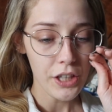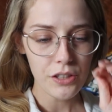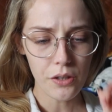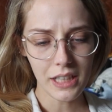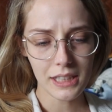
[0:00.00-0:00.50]

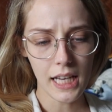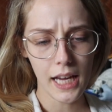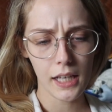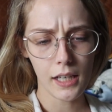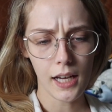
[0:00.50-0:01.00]
So I
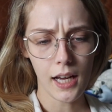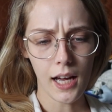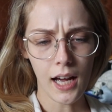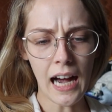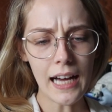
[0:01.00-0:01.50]
said,
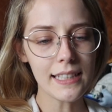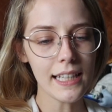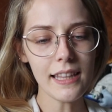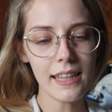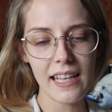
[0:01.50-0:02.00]
I
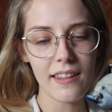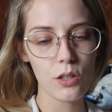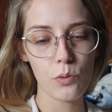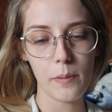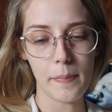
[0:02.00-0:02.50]
didn't think
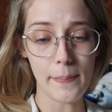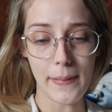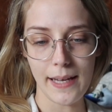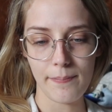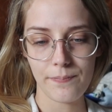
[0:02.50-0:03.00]
this would be
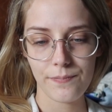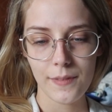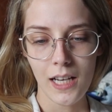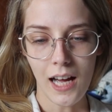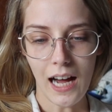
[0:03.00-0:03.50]
me.
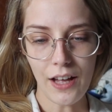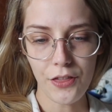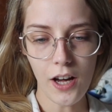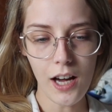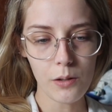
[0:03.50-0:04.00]
I
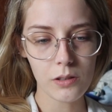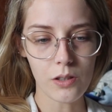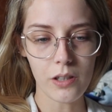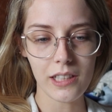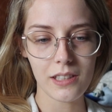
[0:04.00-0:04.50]
thought I was
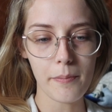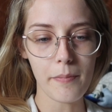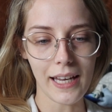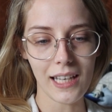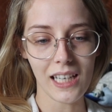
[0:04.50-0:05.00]
going to
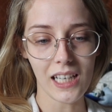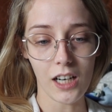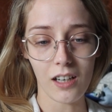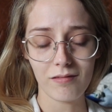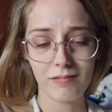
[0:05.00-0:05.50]
make it a
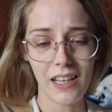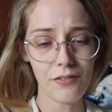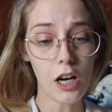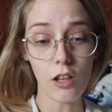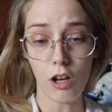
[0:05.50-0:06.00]
year,
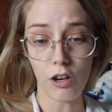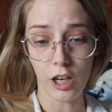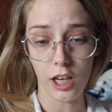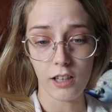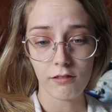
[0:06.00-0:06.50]
if not
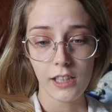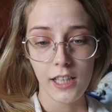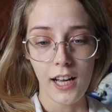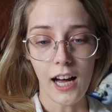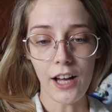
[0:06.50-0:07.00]
longer.
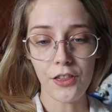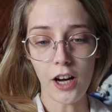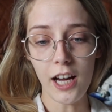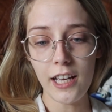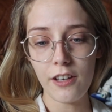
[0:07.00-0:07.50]
I
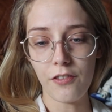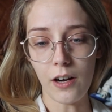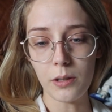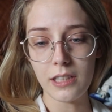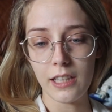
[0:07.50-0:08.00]
thought
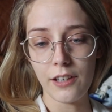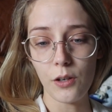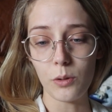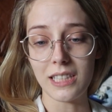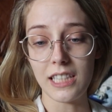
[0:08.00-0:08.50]
if
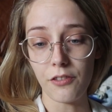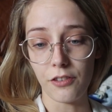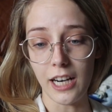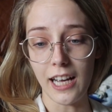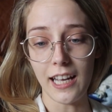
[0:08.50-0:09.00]
it was
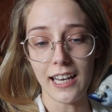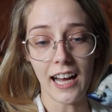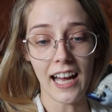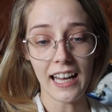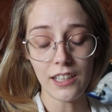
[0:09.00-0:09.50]
different and
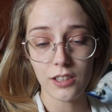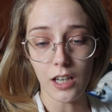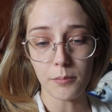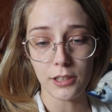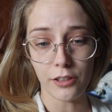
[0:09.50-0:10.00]
I had to
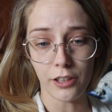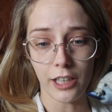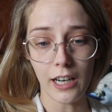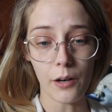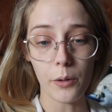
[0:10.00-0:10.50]
stop
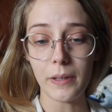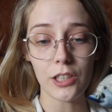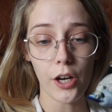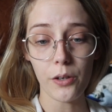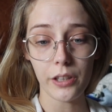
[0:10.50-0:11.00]
sooner, I would be
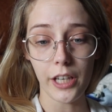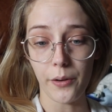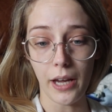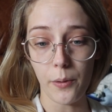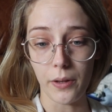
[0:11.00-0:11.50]
totally
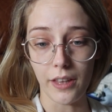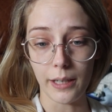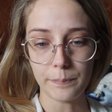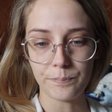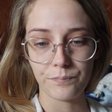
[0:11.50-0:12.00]
okay with it.